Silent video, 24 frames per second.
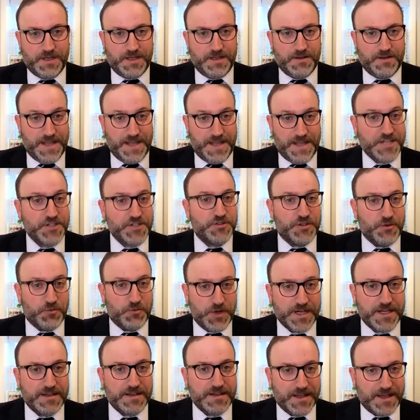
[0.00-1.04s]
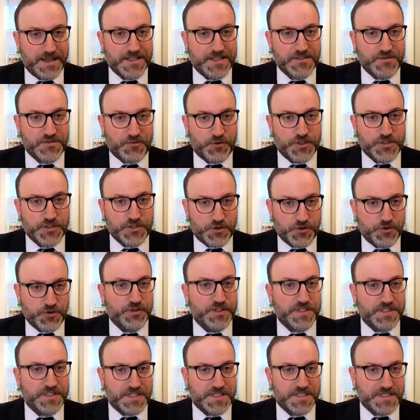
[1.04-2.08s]
nationally recognized for its
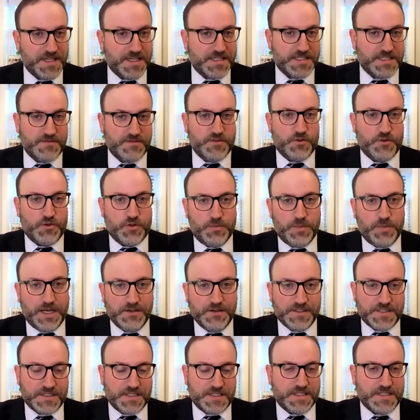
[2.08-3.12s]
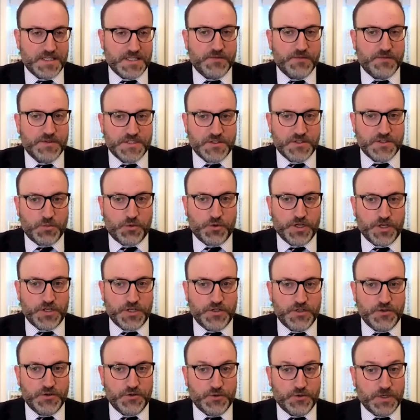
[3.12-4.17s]
early success, even though the policy itself is still pretty
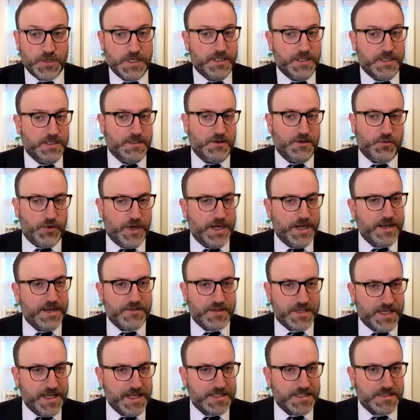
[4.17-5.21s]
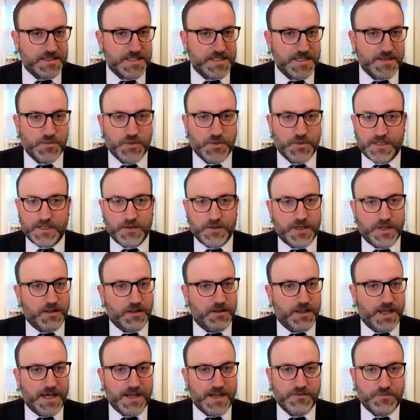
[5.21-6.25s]
new. Right out of the gates, it seemed like you had a
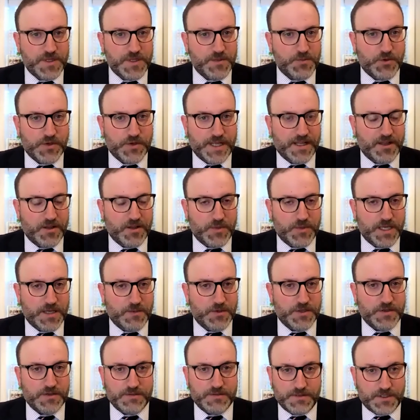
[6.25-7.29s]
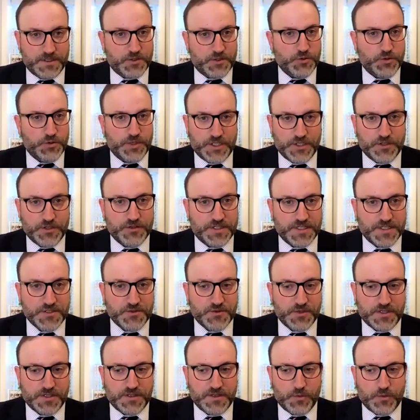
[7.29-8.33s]
lot of people in Alabama, including in your
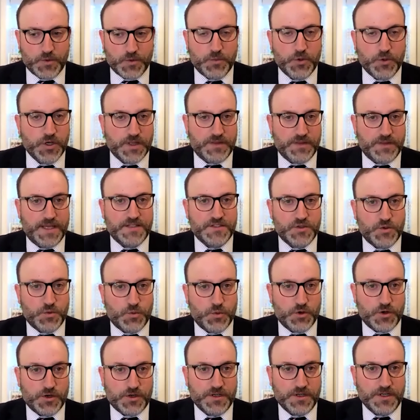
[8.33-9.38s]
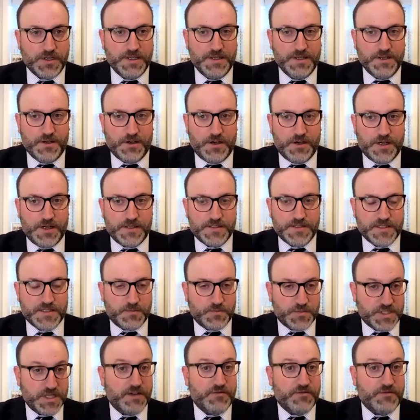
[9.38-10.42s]
district, that were putting that to work on
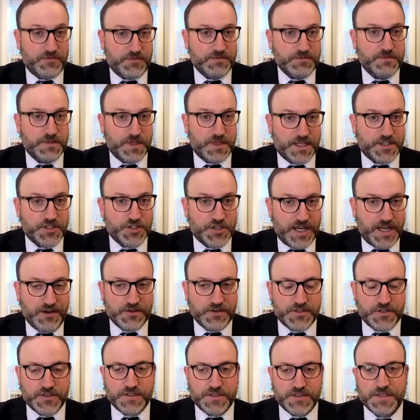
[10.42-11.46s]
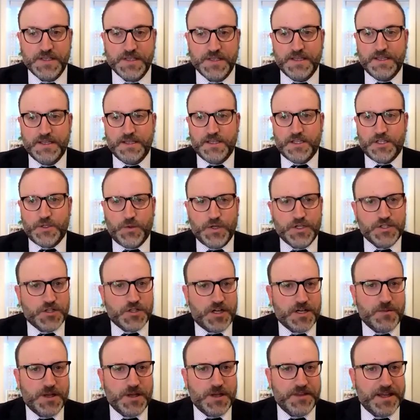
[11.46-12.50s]
some tough challenges. You want to
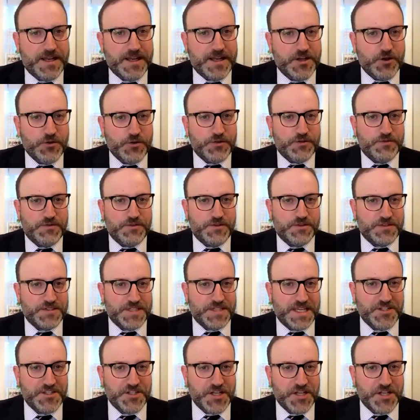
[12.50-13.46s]
talk about that? I know that the St.